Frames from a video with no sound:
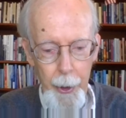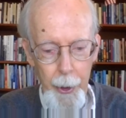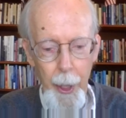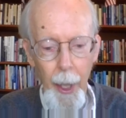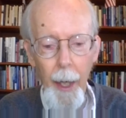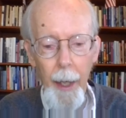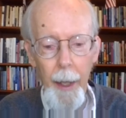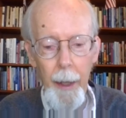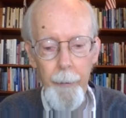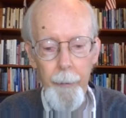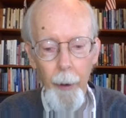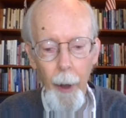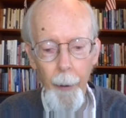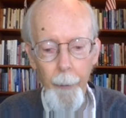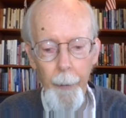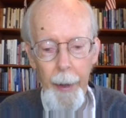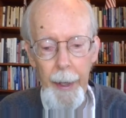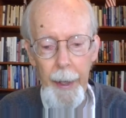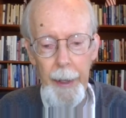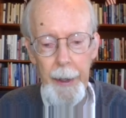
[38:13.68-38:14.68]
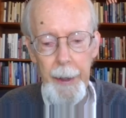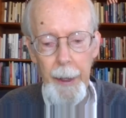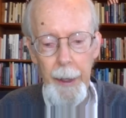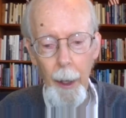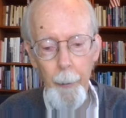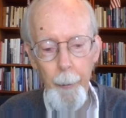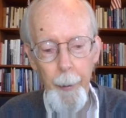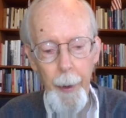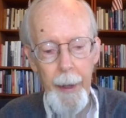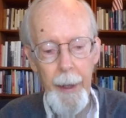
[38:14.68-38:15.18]
and John have already
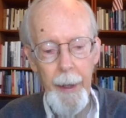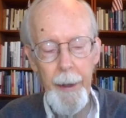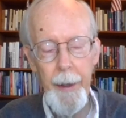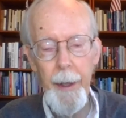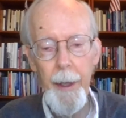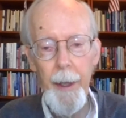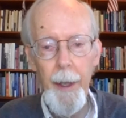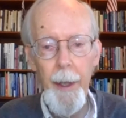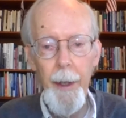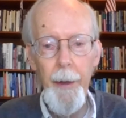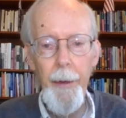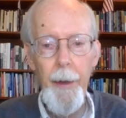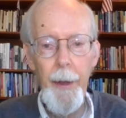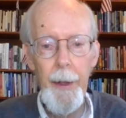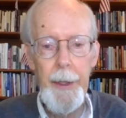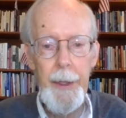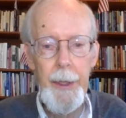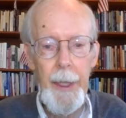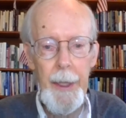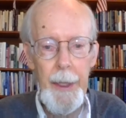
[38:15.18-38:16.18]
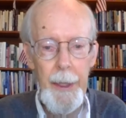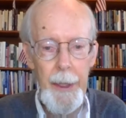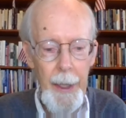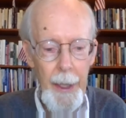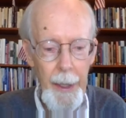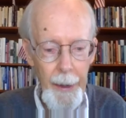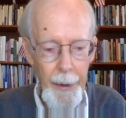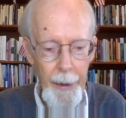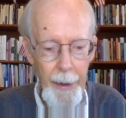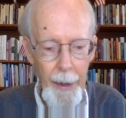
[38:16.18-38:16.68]
celebrated their
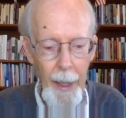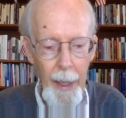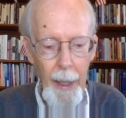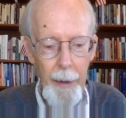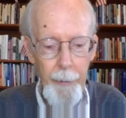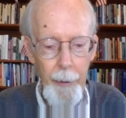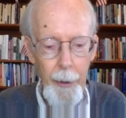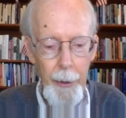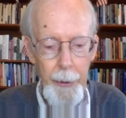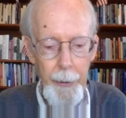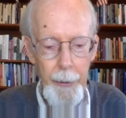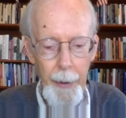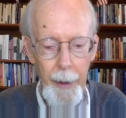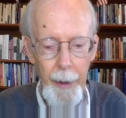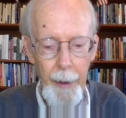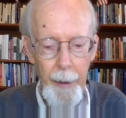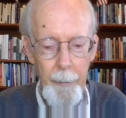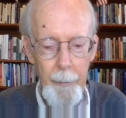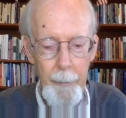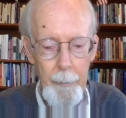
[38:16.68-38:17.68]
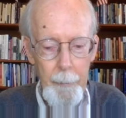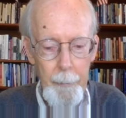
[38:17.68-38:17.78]
16th anniversary.